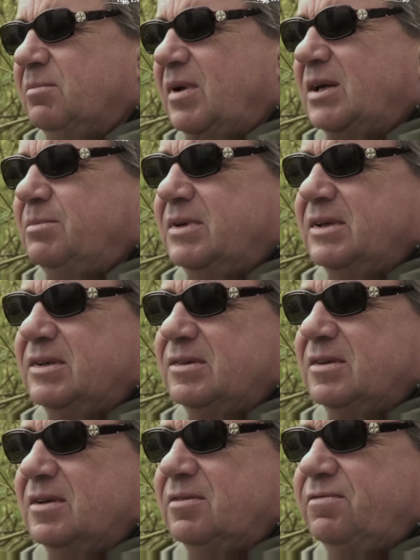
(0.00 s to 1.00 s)
Maybe
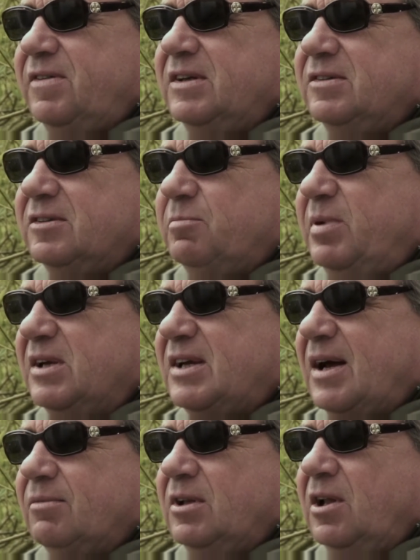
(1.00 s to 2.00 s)
its fins
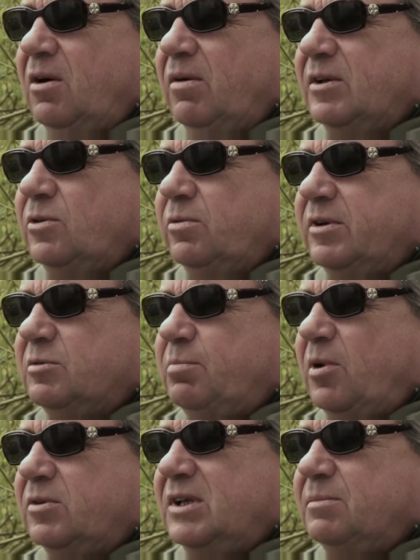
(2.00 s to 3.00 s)
pick up the line or its
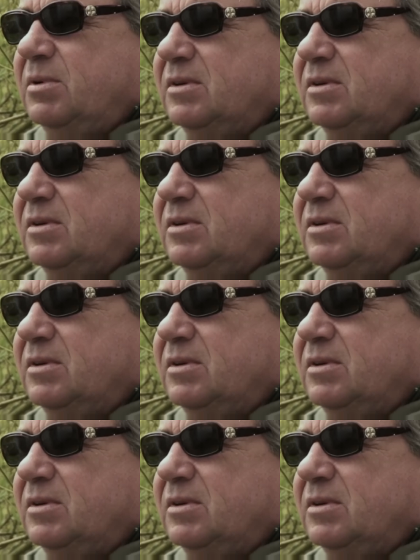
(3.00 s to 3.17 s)
body,